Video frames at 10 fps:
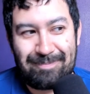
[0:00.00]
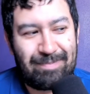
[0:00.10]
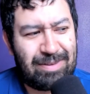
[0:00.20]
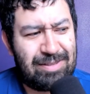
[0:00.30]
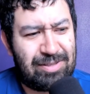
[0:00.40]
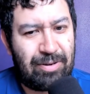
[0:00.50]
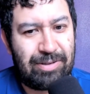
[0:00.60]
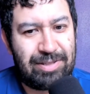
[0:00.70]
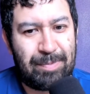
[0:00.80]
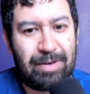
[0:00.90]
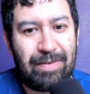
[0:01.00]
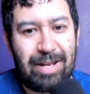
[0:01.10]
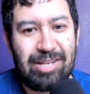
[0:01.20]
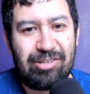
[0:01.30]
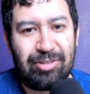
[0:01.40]
So just a bit of
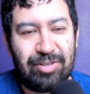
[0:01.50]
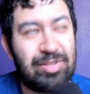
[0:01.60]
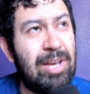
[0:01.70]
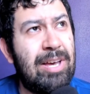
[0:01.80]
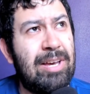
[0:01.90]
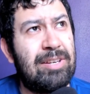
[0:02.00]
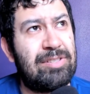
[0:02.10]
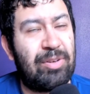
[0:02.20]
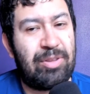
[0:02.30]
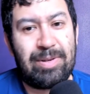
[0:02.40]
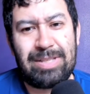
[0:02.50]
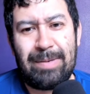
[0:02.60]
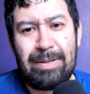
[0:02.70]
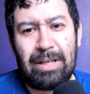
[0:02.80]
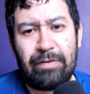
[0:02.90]
NHL news. So there is going to be
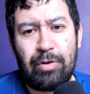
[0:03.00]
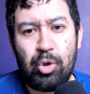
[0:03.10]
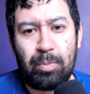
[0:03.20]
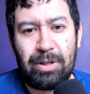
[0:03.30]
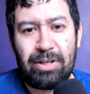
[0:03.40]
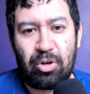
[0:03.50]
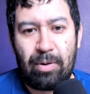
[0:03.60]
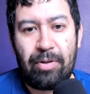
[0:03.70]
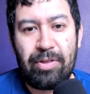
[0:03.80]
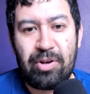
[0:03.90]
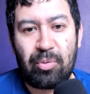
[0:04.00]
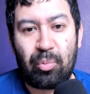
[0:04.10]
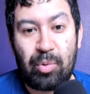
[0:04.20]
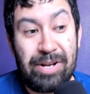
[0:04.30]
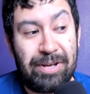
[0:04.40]
a lot of hoopla around the
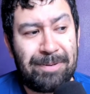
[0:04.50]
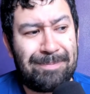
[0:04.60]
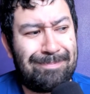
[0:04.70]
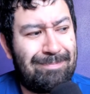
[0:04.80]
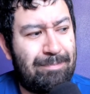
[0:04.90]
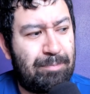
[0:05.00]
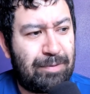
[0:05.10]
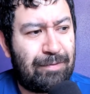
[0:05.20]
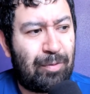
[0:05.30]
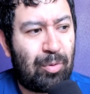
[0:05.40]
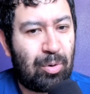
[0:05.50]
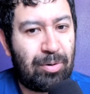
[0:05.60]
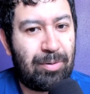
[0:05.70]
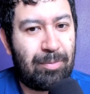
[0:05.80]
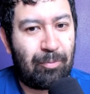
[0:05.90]
arena before
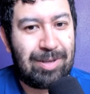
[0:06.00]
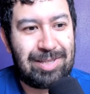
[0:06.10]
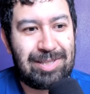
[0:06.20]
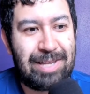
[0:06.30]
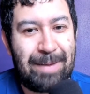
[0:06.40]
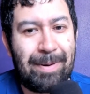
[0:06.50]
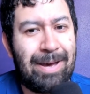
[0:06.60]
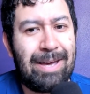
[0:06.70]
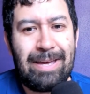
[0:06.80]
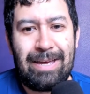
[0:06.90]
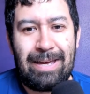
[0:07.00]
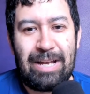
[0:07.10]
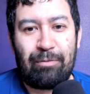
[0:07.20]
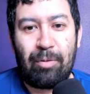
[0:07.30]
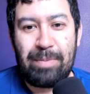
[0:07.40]
Wednesday's game,
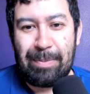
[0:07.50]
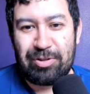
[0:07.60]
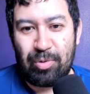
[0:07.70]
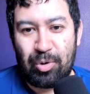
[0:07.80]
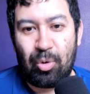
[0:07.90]
and won't be able to record